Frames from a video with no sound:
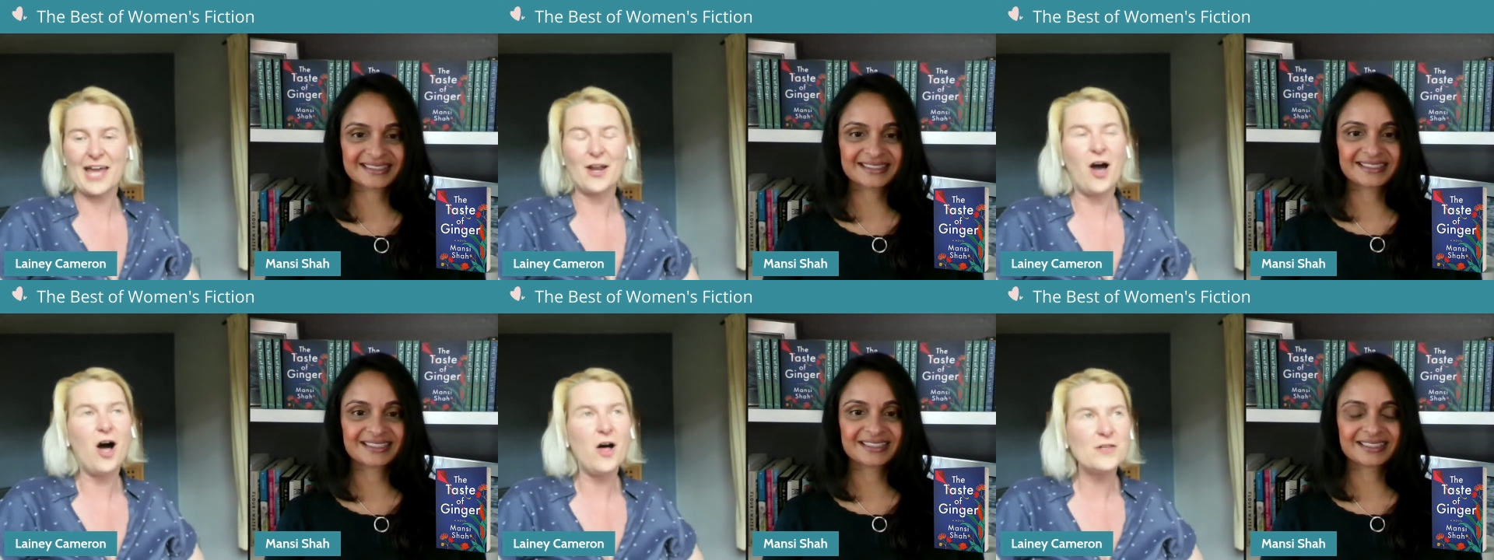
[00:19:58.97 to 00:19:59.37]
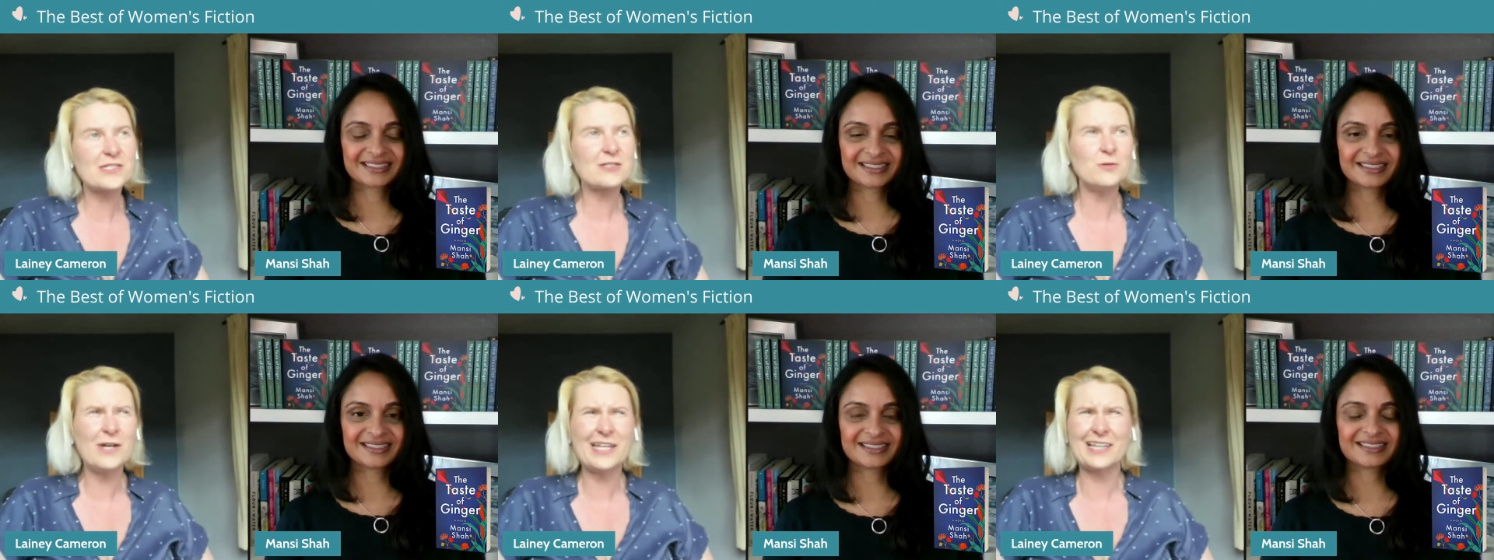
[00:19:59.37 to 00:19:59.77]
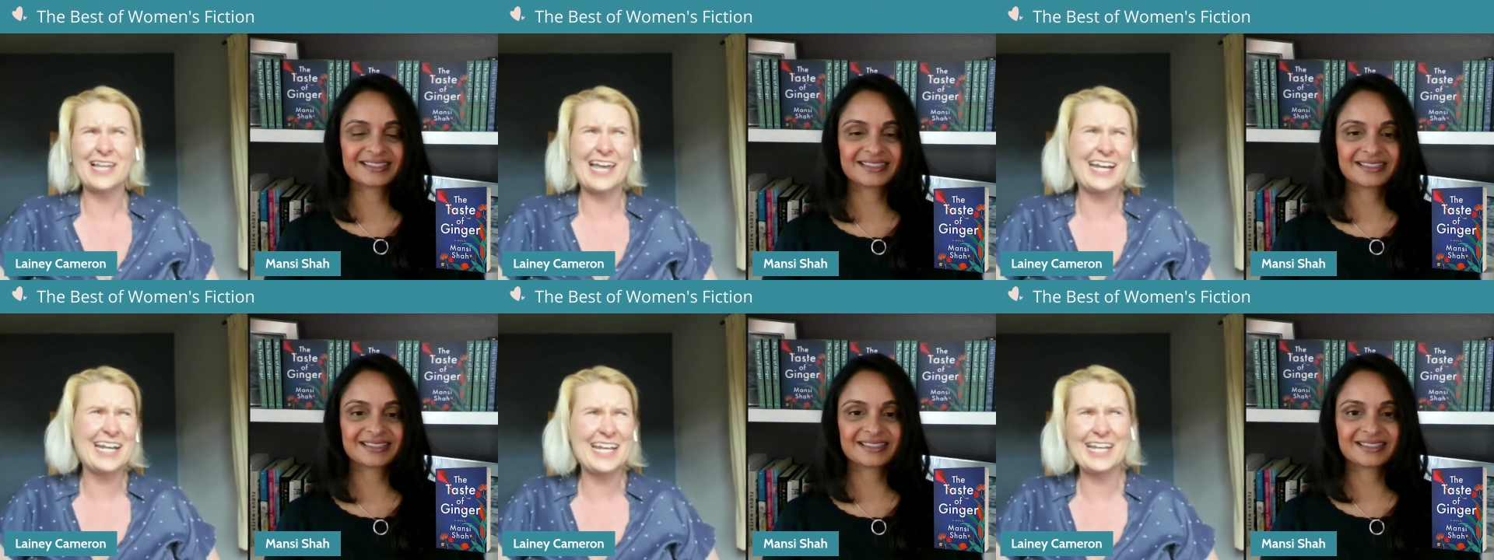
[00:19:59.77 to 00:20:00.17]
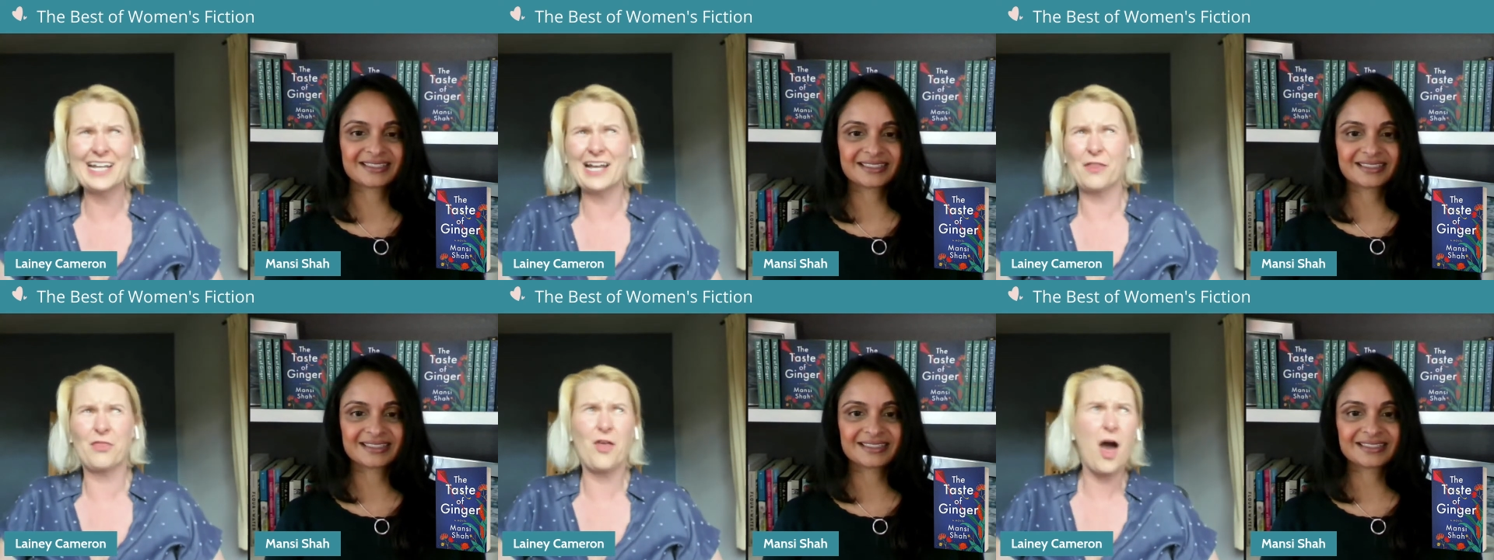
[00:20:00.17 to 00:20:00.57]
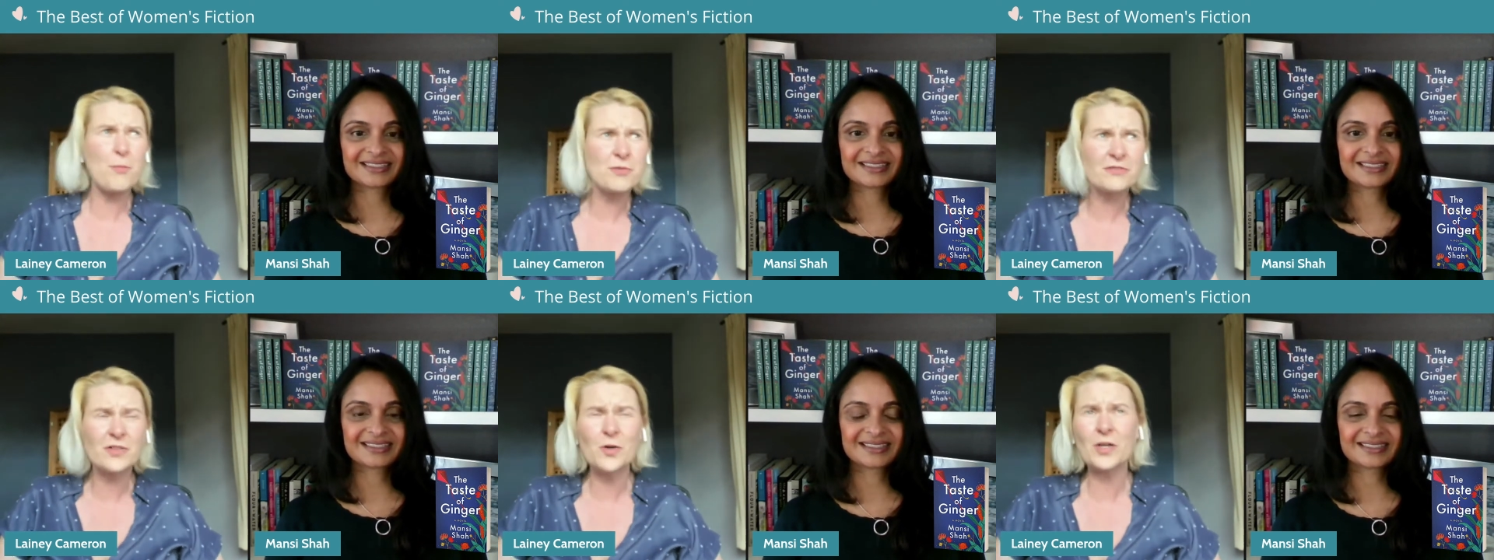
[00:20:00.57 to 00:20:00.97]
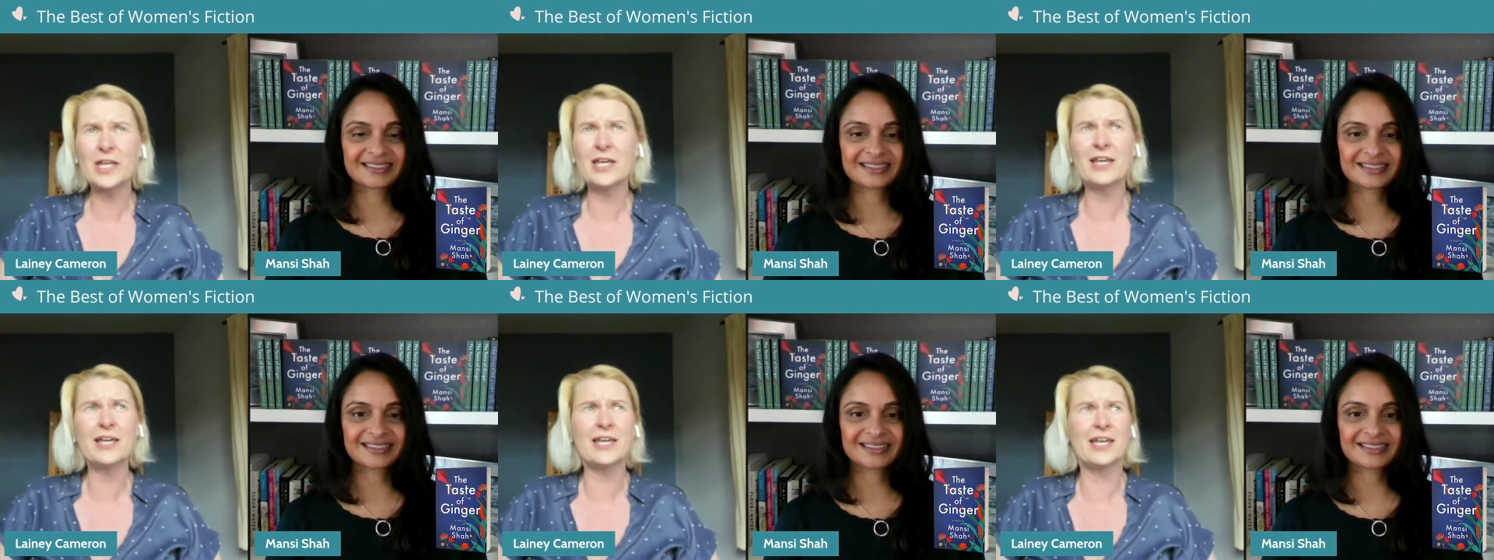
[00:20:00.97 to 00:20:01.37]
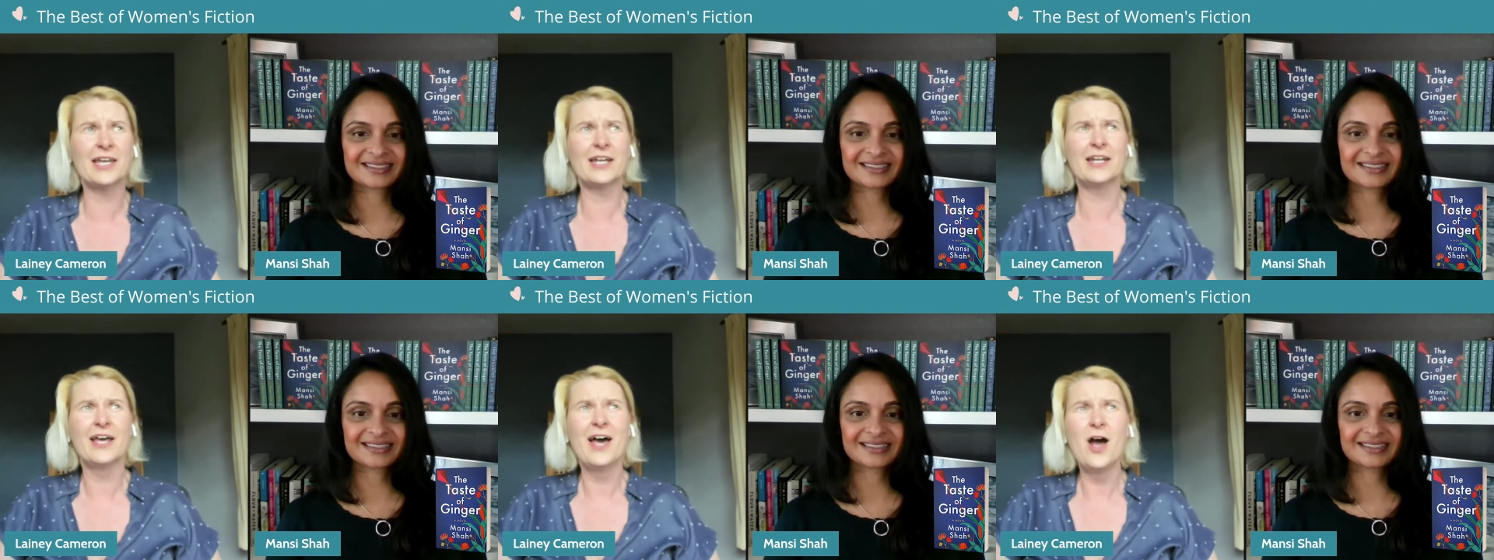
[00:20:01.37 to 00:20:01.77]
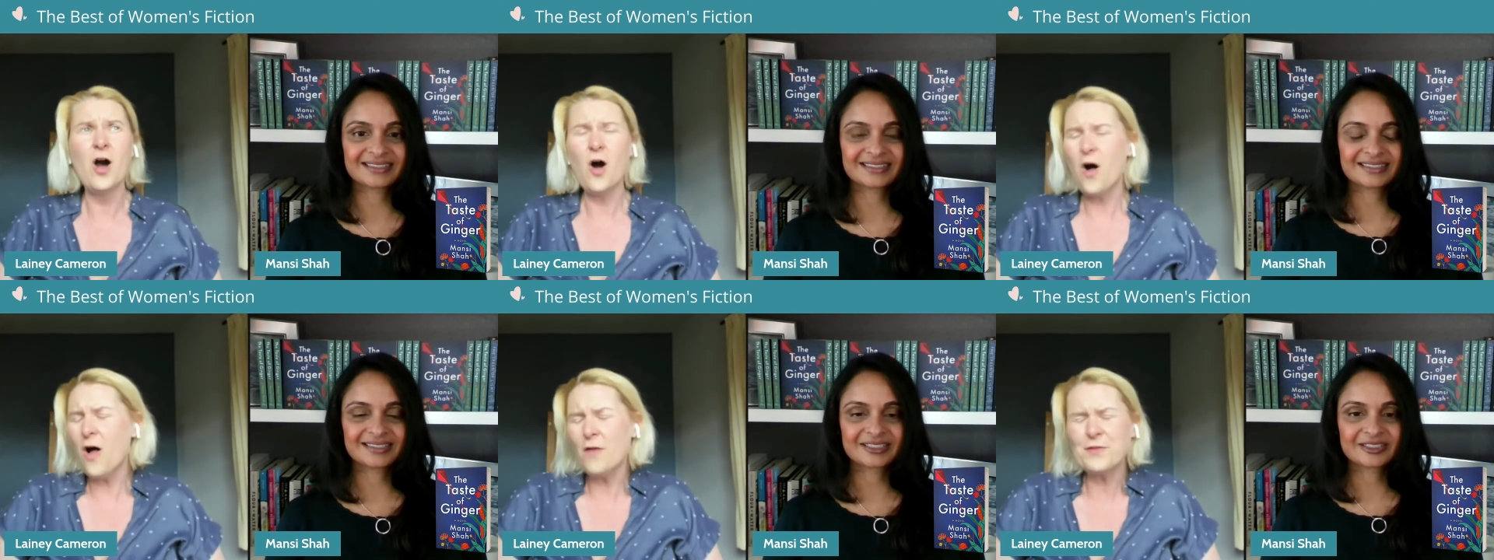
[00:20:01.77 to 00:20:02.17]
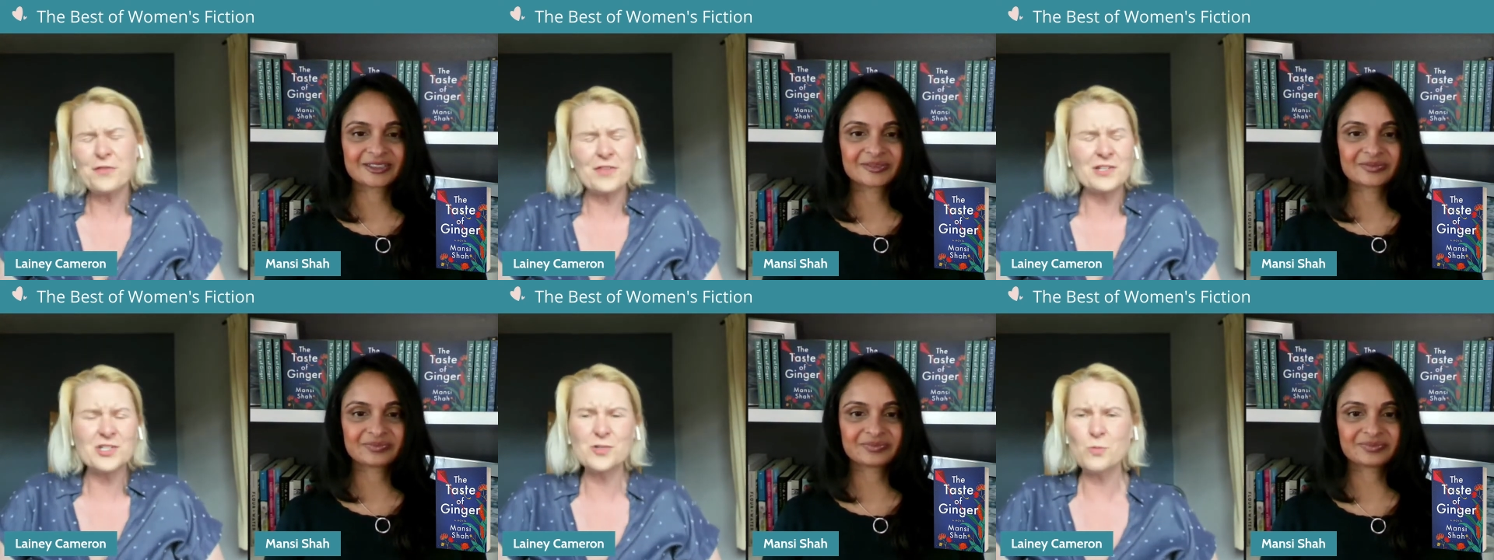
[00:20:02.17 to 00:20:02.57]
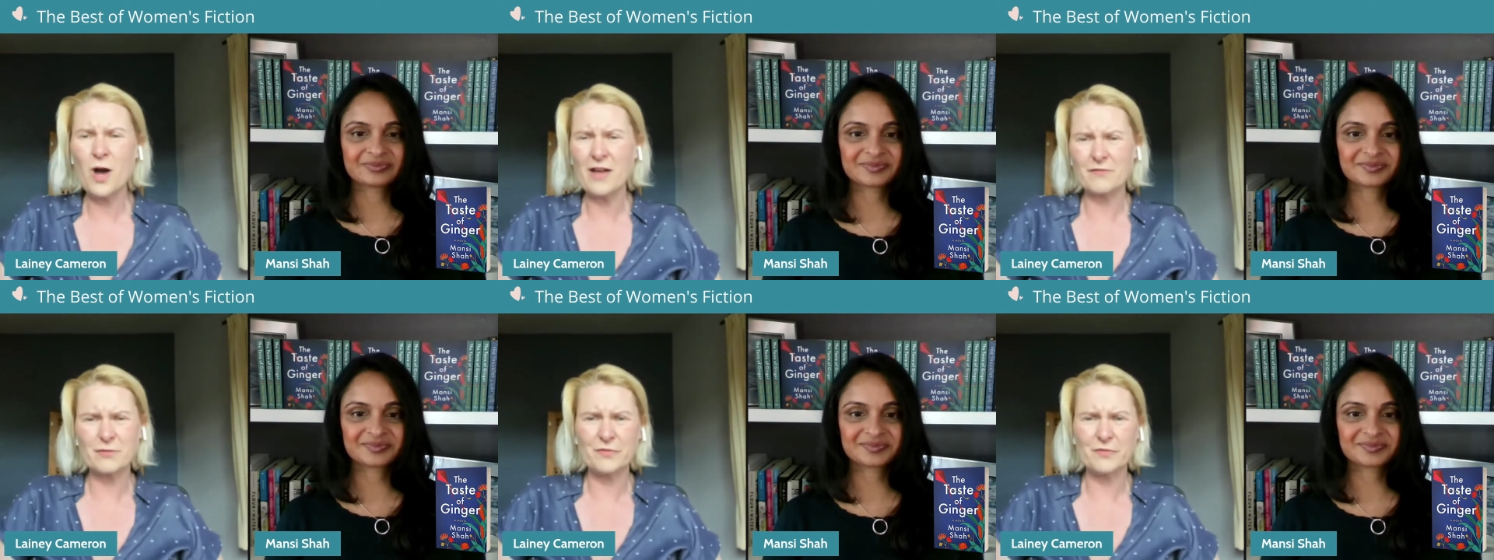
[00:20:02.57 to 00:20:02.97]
Speaker 1: also enlightening and thought-provoking and all the things you want from a